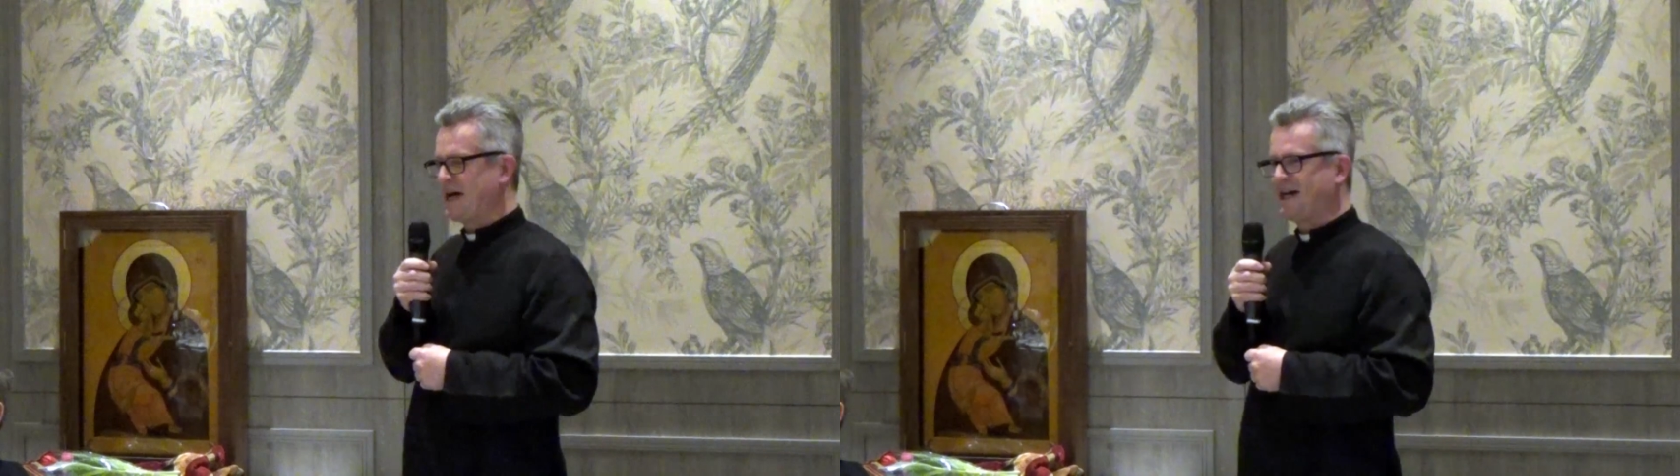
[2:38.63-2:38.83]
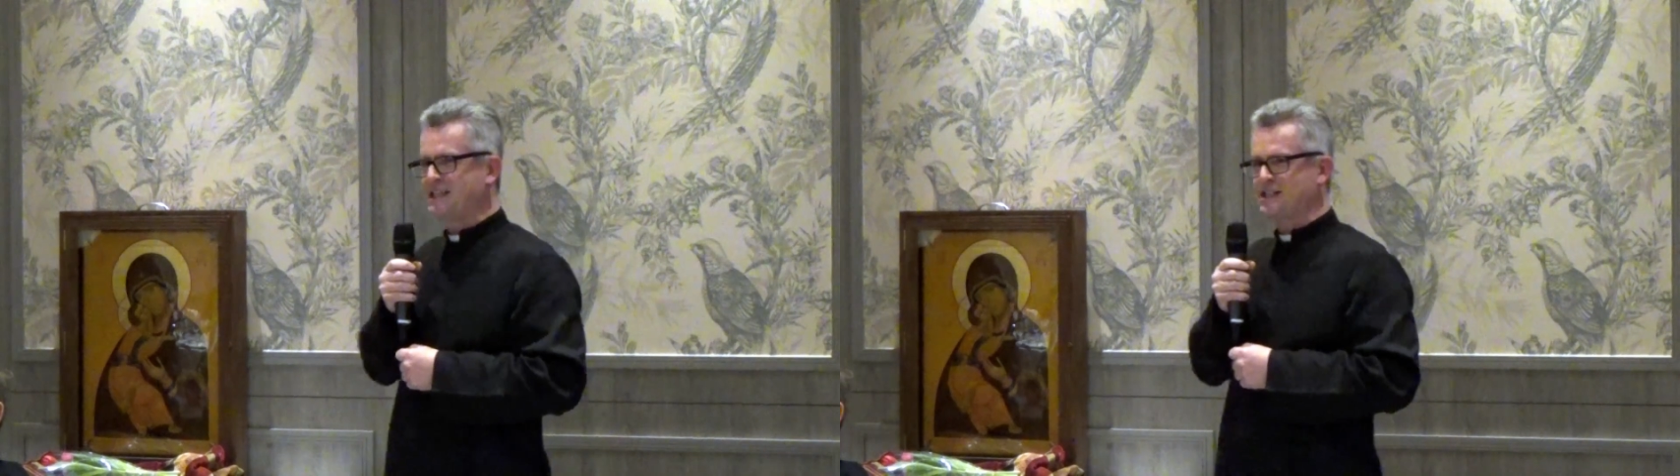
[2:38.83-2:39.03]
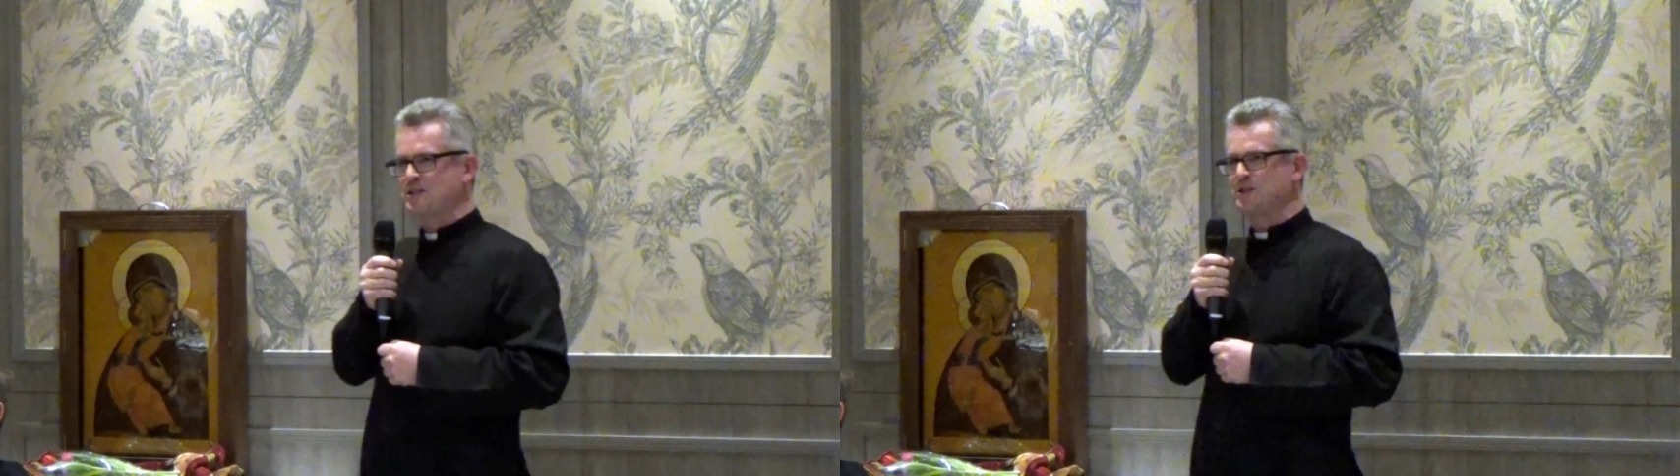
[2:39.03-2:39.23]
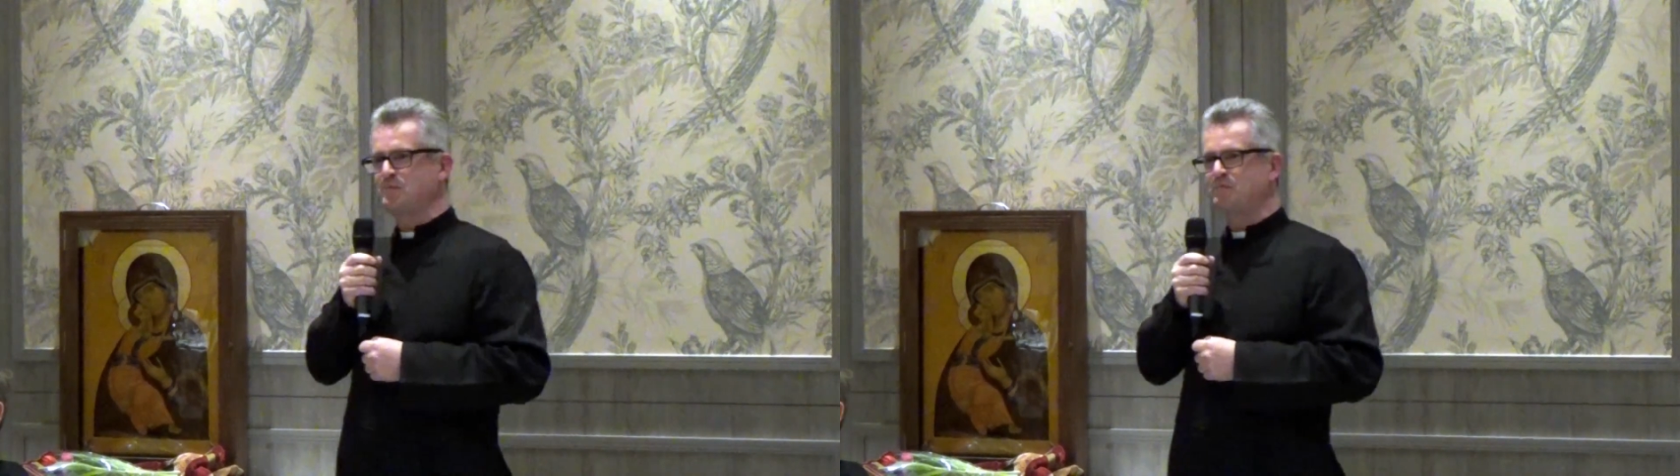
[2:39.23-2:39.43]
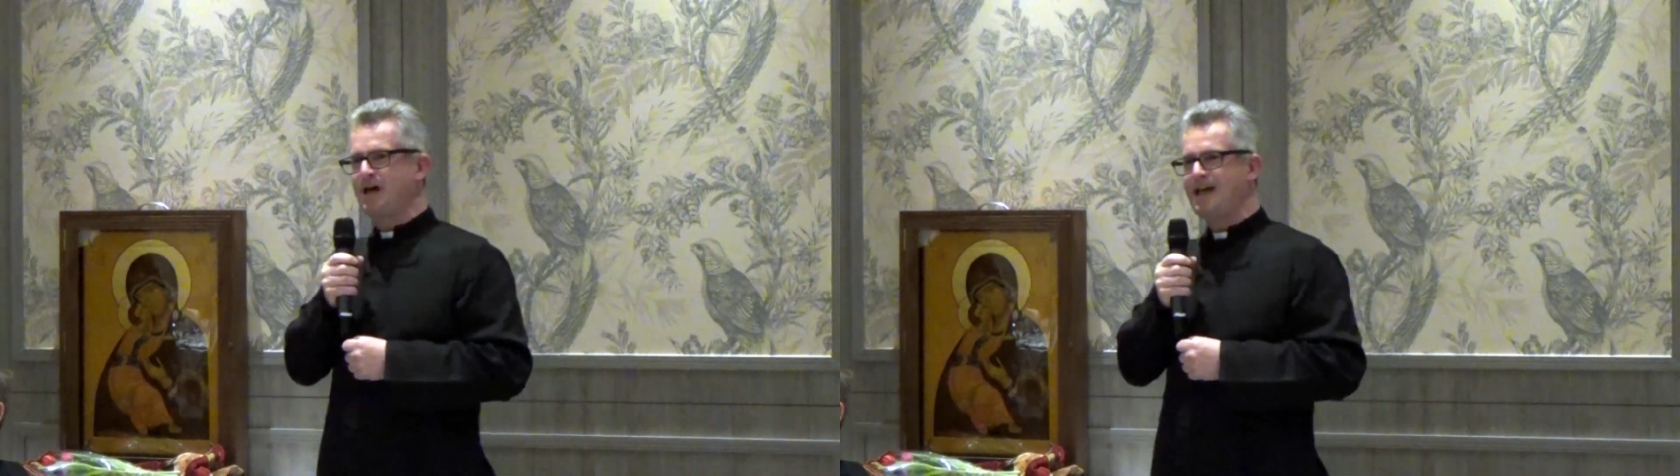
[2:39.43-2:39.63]

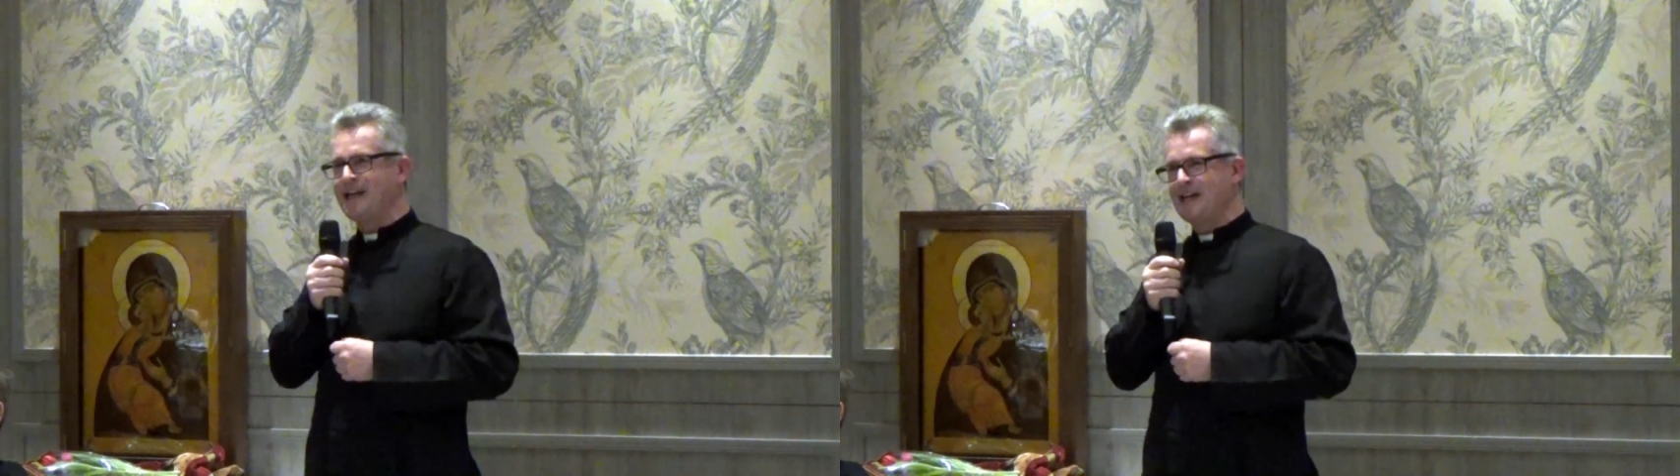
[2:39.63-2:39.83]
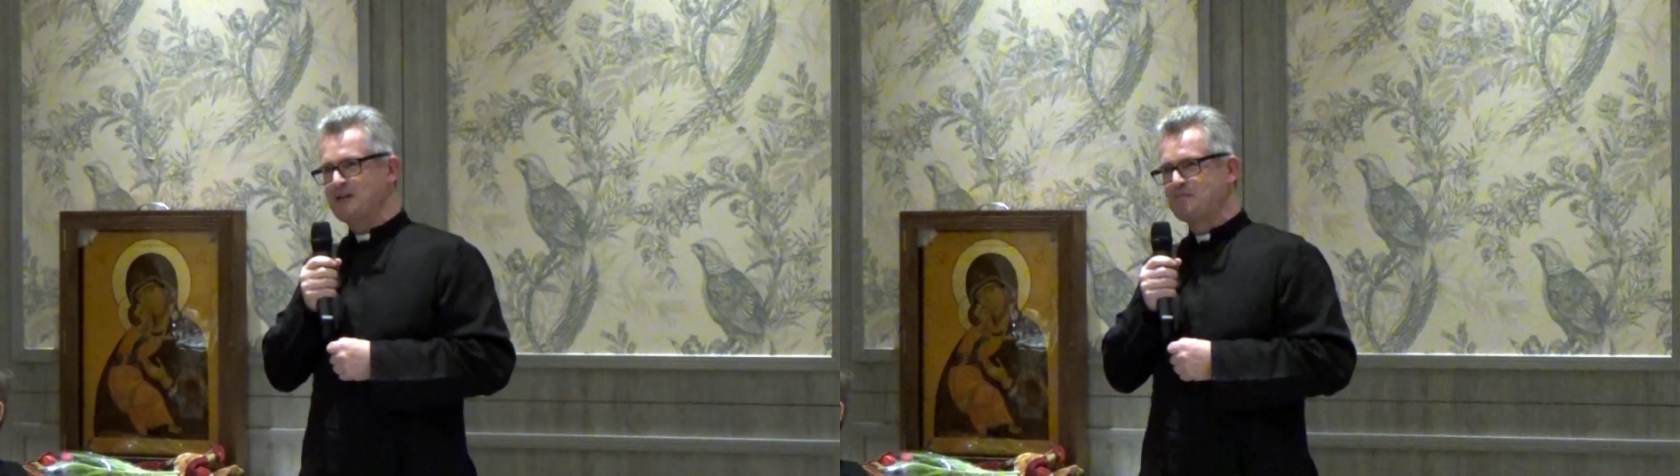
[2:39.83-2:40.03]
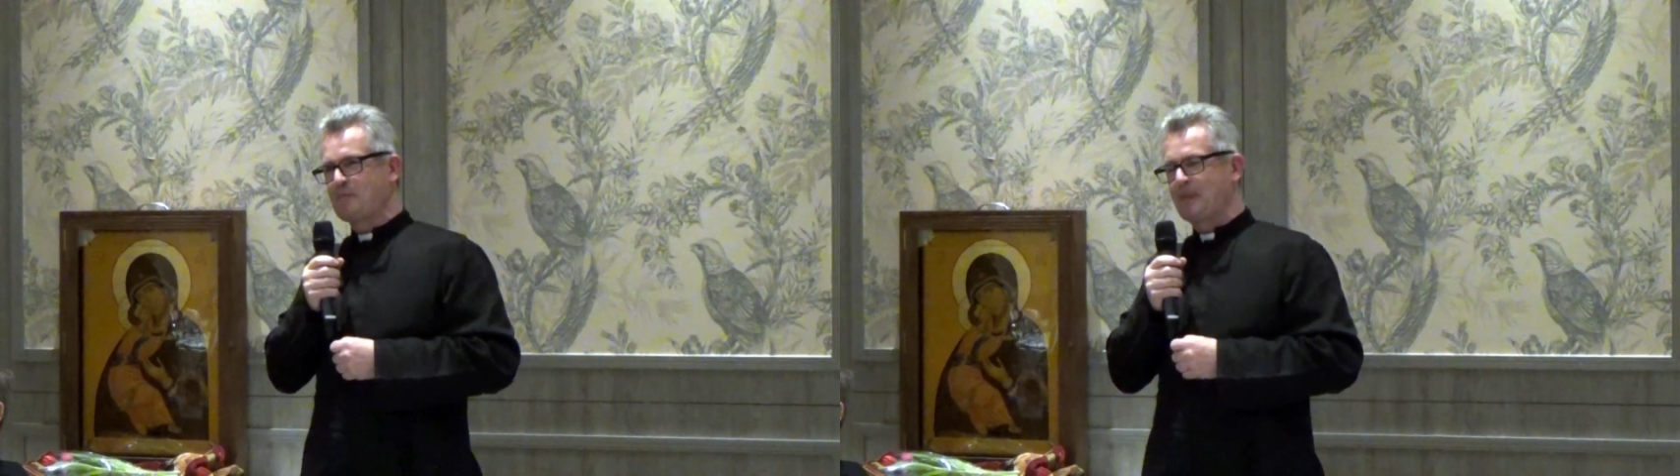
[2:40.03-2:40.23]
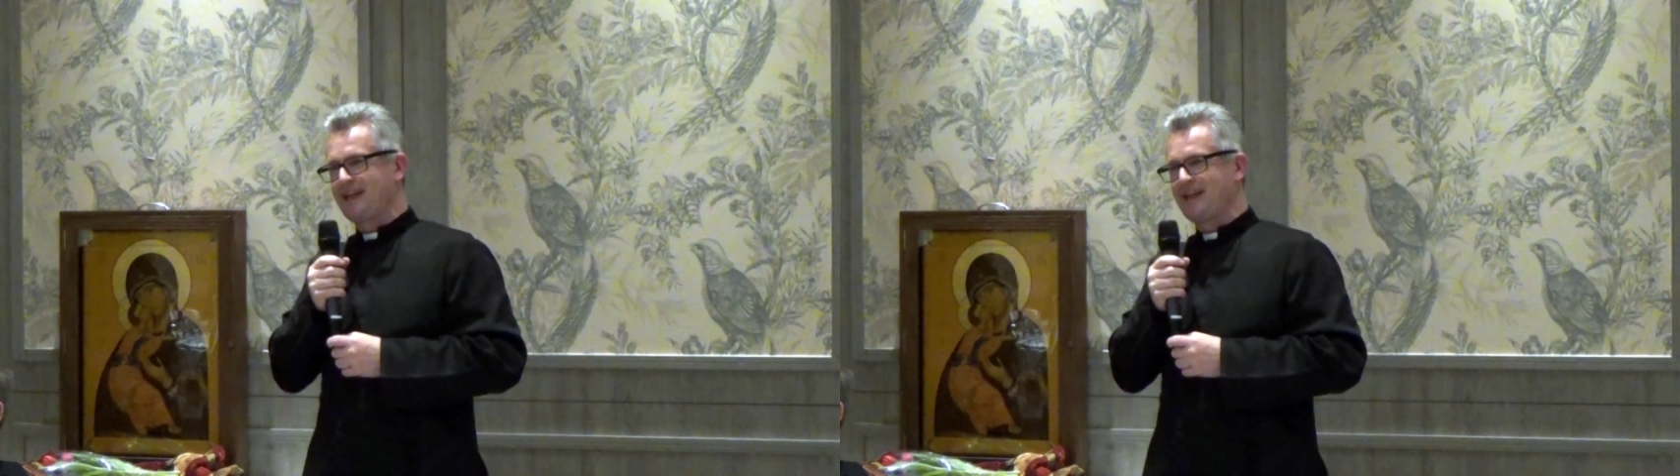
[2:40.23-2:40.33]
Paddington Bear,